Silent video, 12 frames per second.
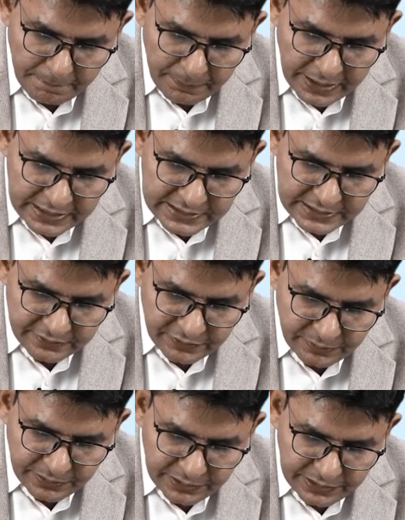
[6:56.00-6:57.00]
passive
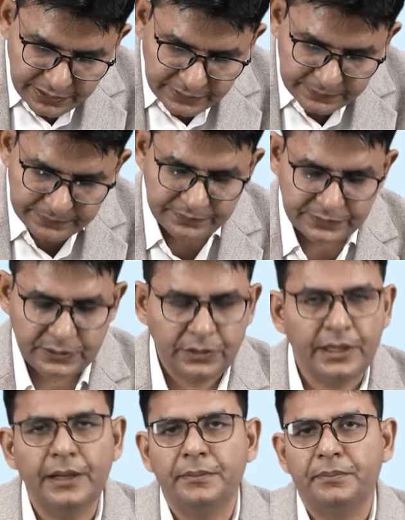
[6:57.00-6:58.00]
immunity.
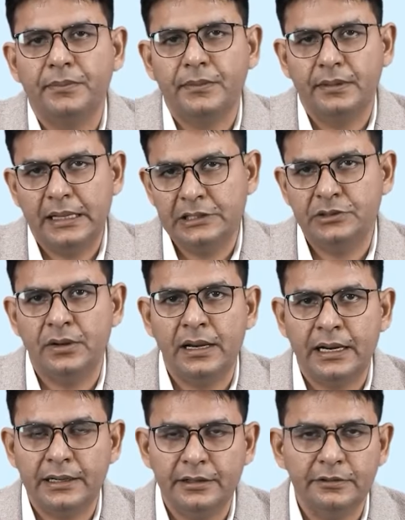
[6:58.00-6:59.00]
Okay.
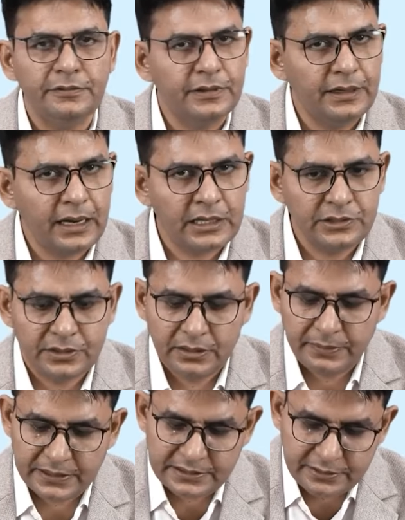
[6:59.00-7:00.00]
Natural active,
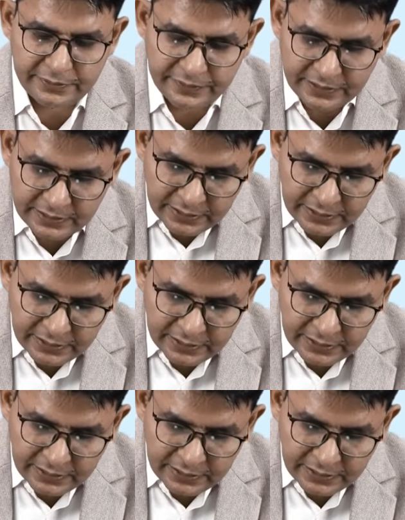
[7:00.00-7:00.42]
natural passive,